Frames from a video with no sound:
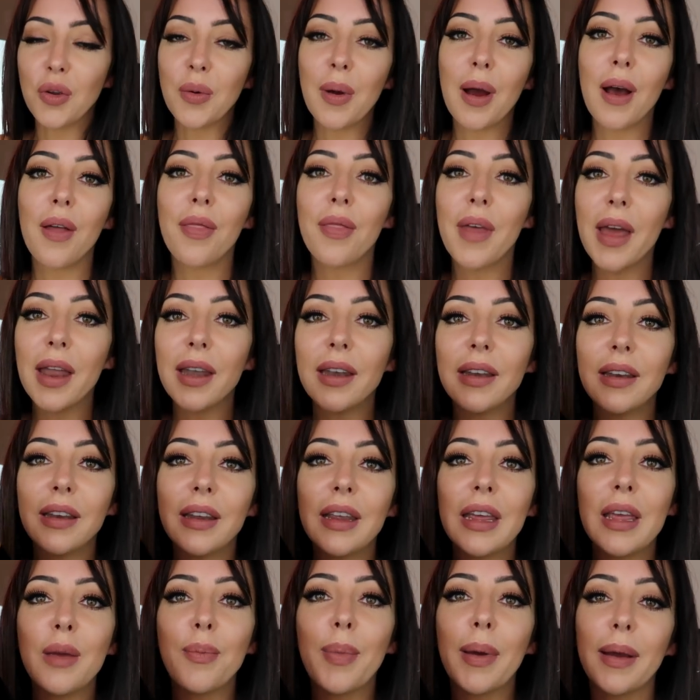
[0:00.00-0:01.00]
you, and then
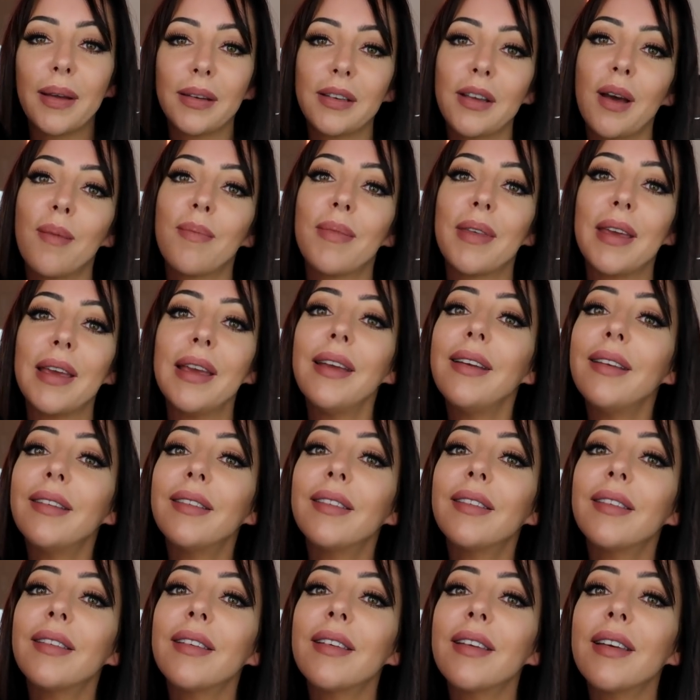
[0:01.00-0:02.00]
he picked up
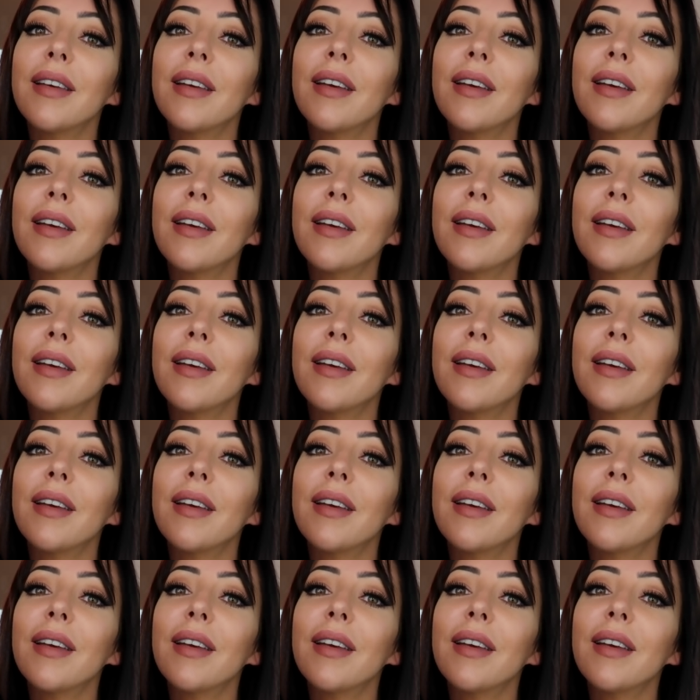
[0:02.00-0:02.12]
these.